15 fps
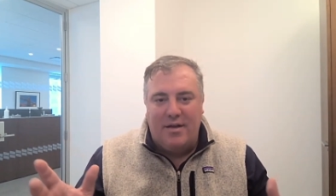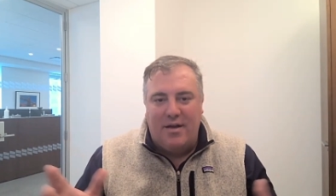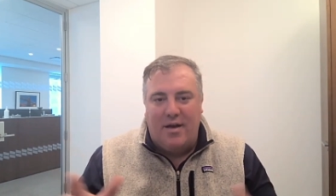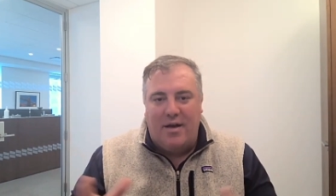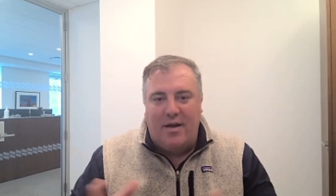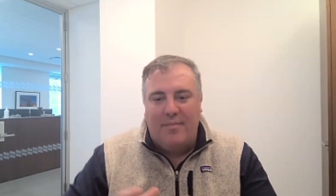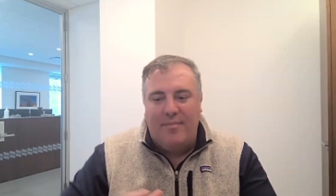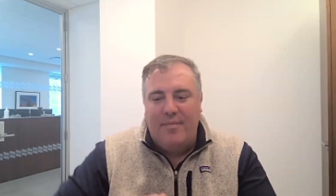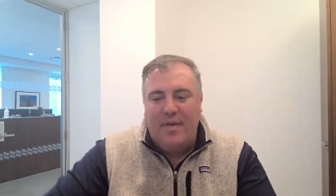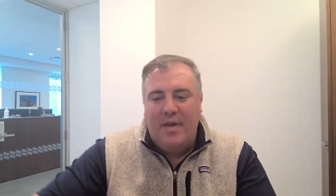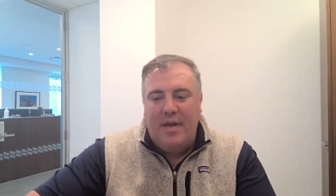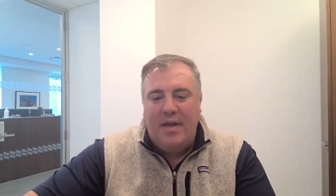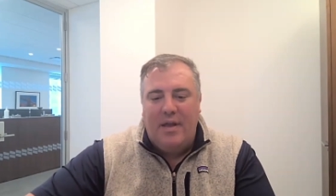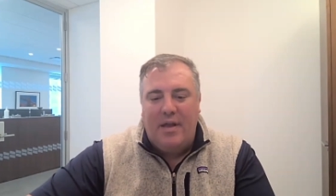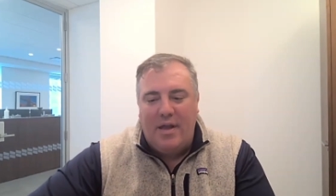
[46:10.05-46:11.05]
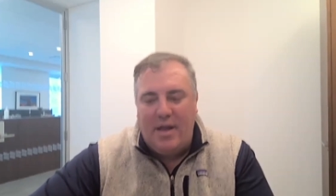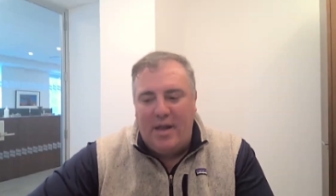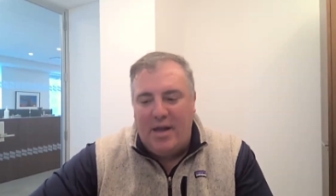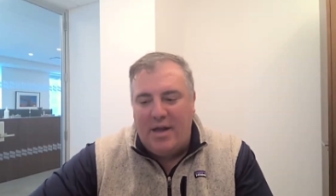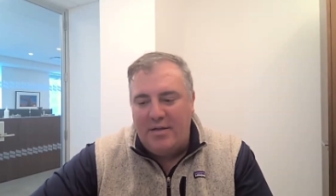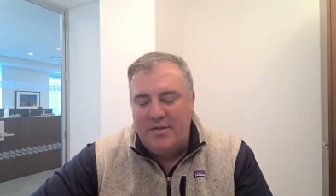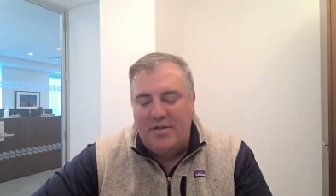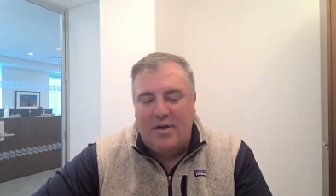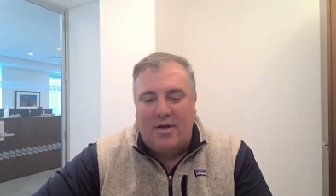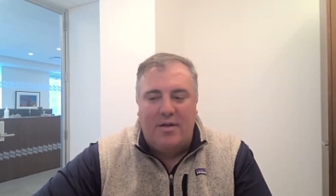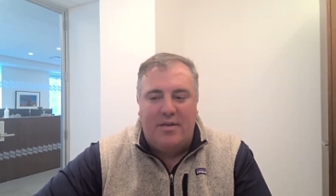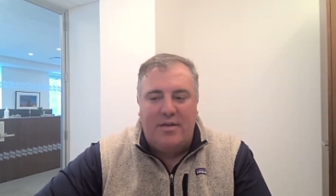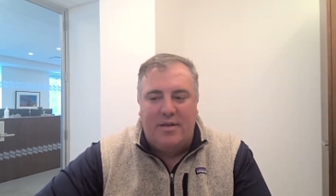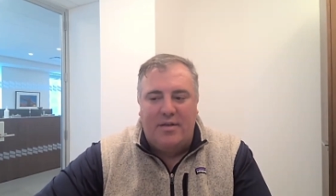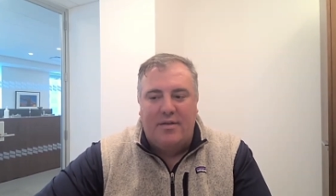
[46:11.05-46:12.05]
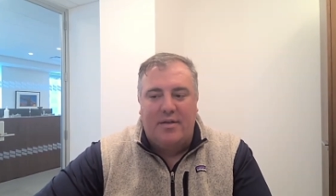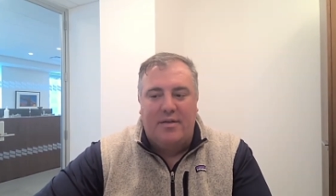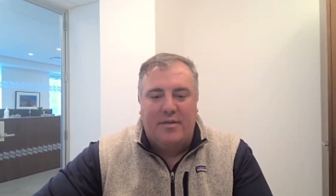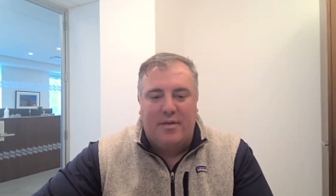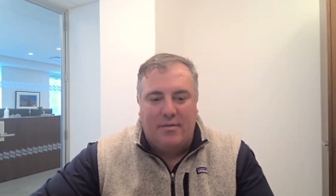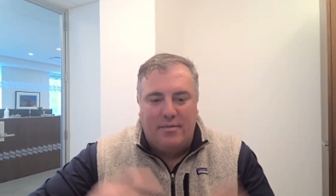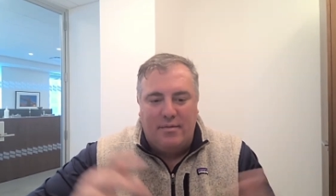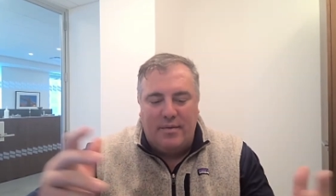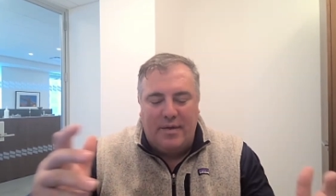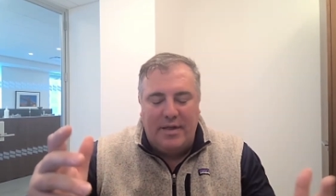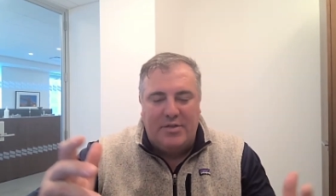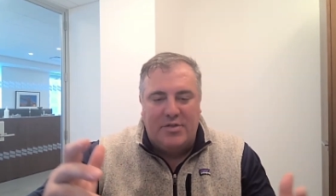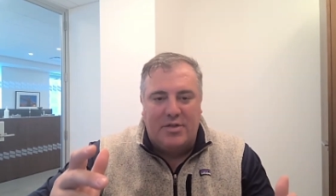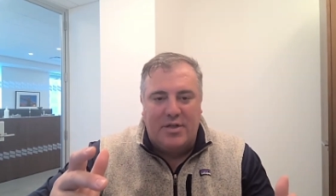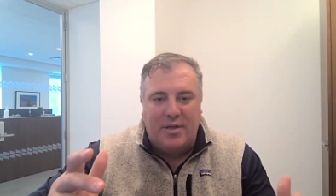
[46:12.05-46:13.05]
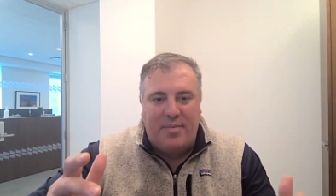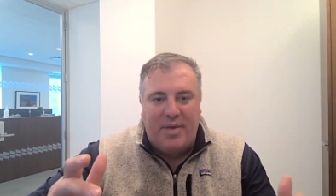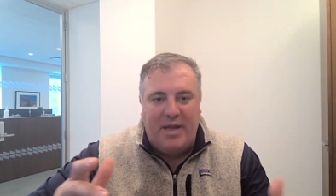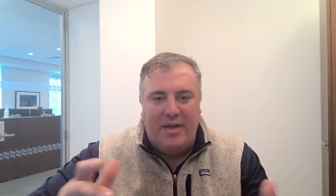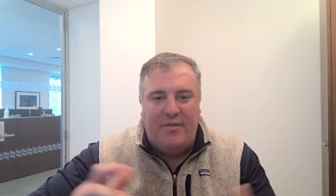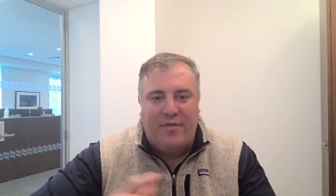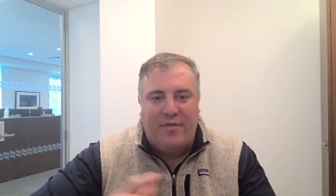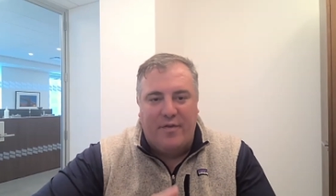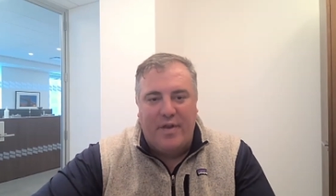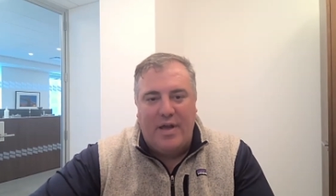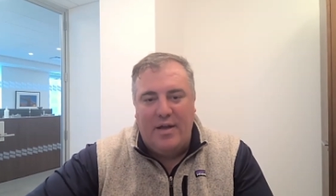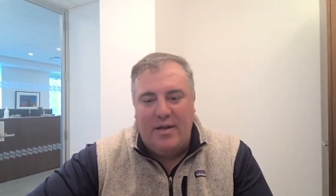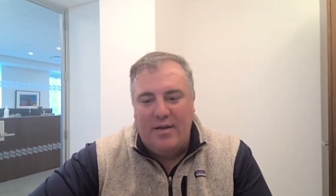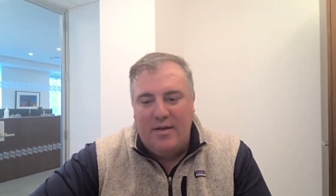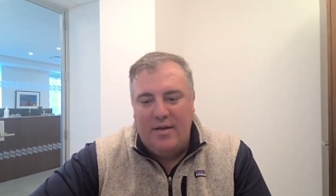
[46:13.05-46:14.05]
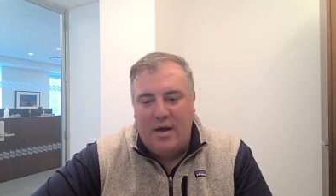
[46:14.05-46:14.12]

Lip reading: And so I think that he should get paid for that.